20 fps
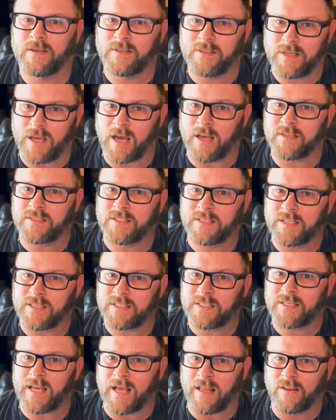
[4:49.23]
Does the
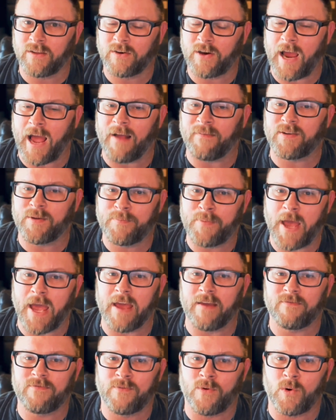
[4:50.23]
seller have to
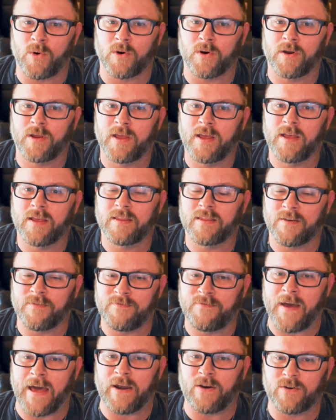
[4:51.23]
pay for the
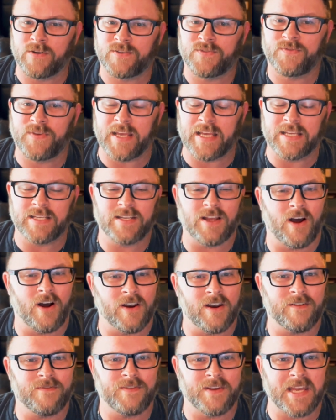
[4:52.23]
veteran's fees
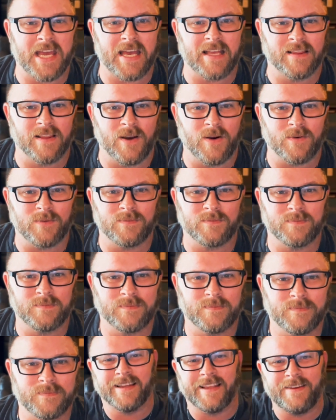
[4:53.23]
on a VA loan?
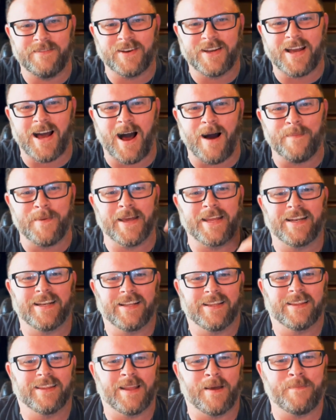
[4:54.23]
Leave a comment,
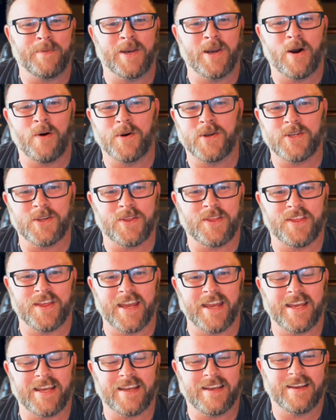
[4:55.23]
let me know what you
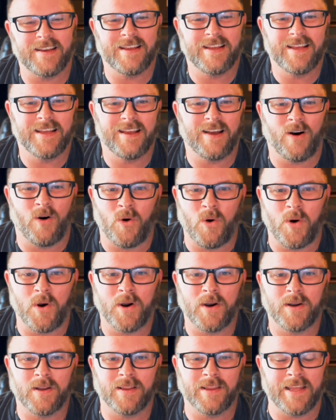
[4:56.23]
think,
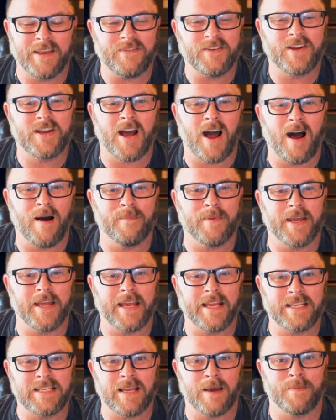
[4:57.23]
or leave a comment
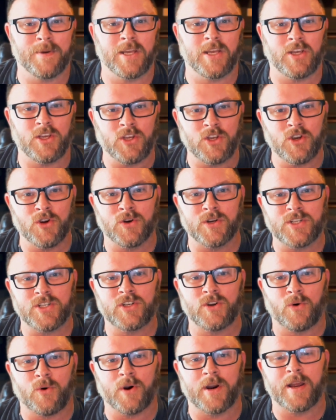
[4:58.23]
and tell me your
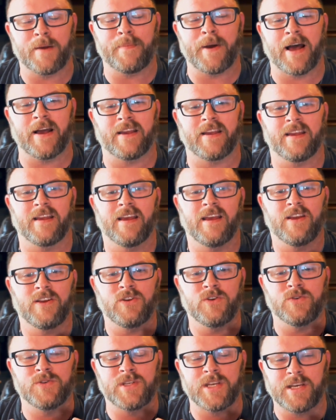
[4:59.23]
story about
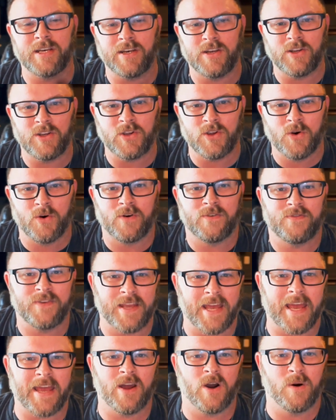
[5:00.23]
using your
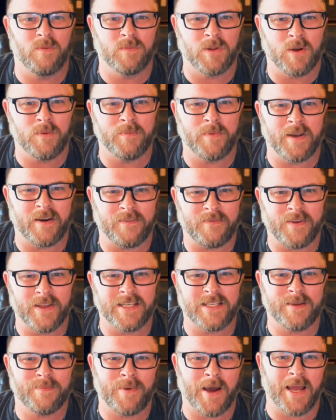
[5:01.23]
VA home loan
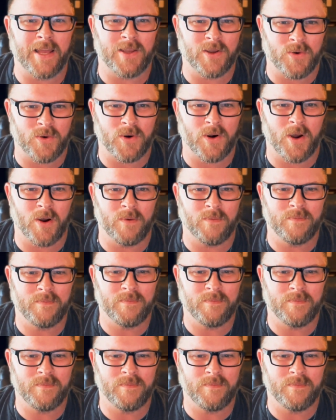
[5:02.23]
benefit to buy your home.